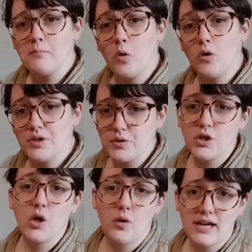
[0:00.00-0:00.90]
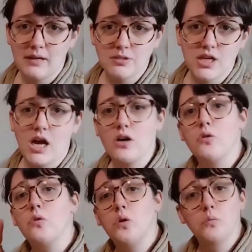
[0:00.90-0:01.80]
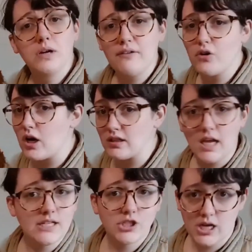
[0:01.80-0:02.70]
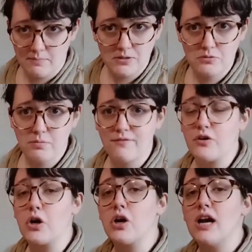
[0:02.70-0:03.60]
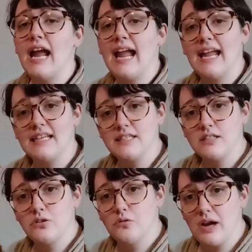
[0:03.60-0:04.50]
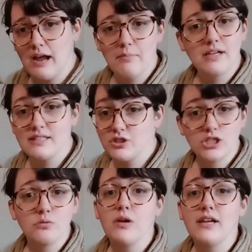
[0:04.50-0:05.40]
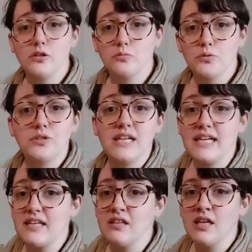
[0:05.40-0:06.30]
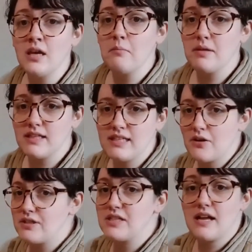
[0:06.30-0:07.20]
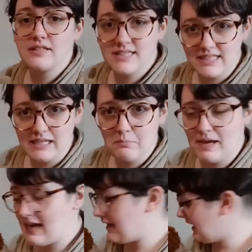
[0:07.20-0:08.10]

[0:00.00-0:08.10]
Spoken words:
Or you can go on Amazon or whatever online shop you prefer and grab just a regular routine military-style sling pack.